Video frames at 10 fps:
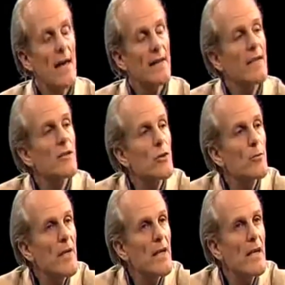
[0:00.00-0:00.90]
And that needs to
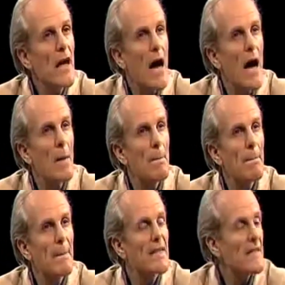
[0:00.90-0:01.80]
be
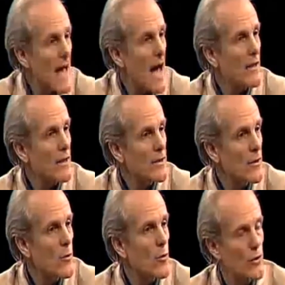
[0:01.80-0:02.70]
solid
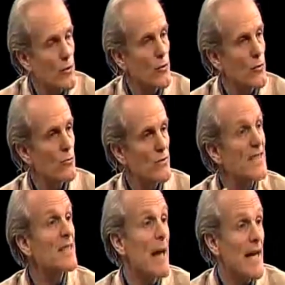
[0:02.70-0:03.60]
in order to
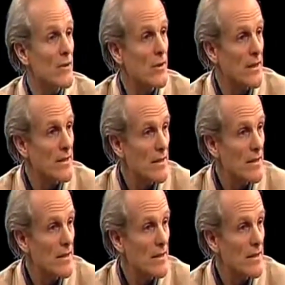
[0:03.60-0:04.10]
dismantle it.